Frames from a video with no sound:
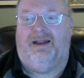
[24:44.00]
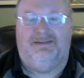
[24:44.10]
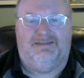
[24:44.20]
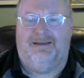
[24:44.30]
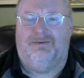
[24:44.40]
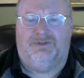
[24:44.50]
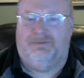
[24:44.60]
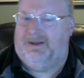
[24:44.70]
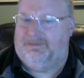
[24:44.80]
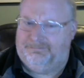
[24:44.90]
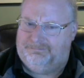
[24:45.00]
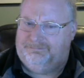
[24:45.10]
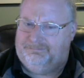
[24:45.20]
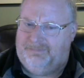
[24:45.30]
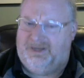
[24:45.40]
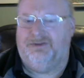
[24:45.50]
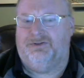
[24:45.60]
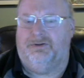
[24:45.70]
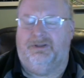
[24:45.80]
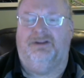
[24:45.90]
his thing was about making
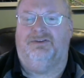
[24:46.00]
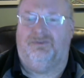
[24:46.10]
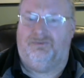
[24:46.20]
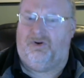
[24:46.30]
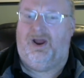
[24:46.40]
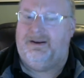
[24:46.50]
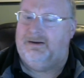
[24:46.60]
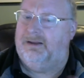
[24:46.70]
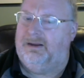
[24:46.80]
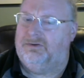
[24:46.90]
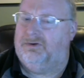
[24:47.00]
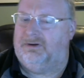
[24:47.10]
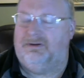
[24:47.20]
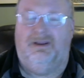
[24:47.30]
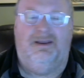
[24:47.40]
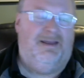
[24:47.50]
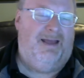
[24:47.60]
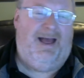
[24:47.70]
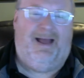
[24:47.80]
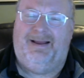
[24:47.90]
sure that it's dried and not cooked.
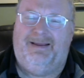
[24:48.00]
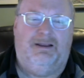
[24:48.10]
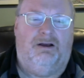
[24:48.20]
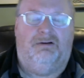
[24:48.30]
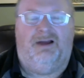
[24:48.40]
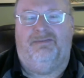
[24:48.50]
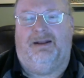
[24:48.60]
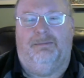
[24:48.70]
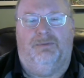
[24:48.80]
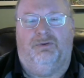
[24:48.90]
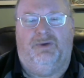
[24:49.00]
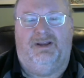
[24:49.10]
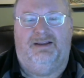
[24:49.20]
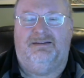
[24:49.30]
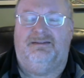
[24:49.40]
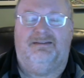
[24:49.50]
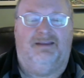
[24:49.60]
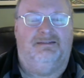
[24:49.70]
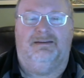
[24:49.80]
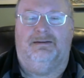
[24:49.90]
I've had it both ways. It's
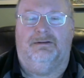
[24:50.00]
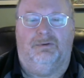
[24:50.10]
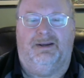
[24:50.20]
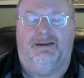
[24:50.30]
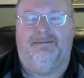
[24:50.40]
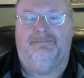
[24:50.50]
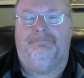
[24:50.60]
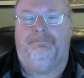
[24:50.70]
tasty either way.